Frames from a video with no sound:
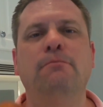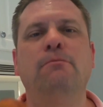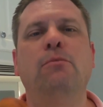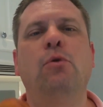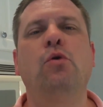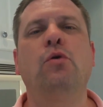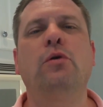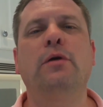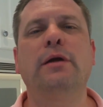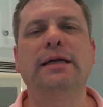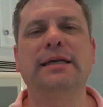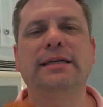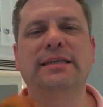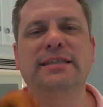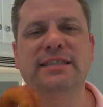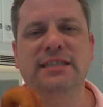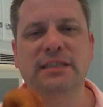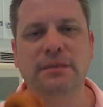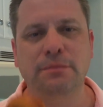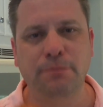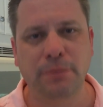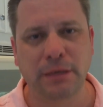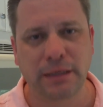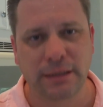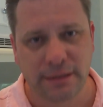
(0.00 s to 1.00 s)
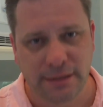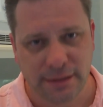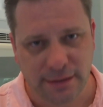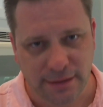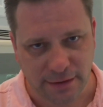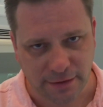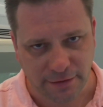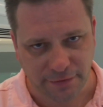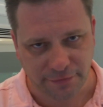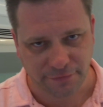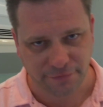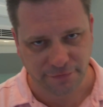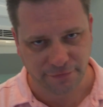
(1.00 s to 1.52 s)
more
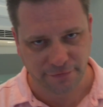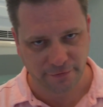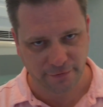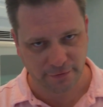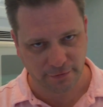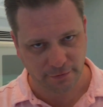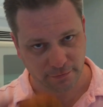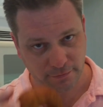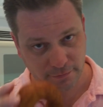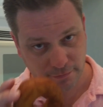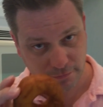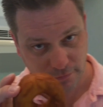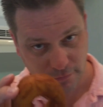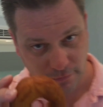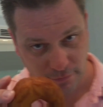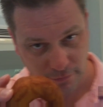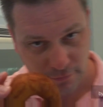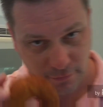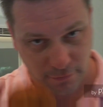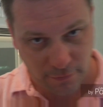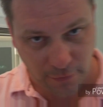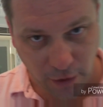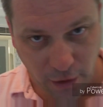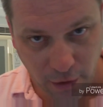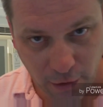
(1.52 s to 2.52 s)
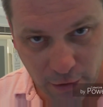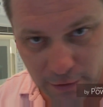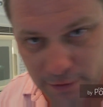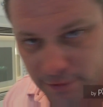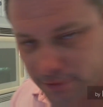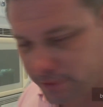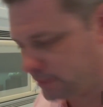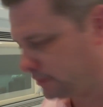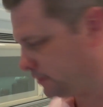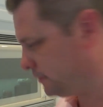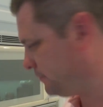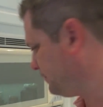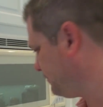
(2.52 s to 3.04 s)
expensive.
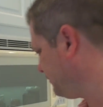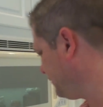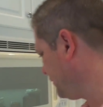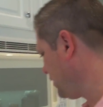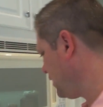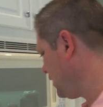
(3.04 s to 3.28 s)
Artisan.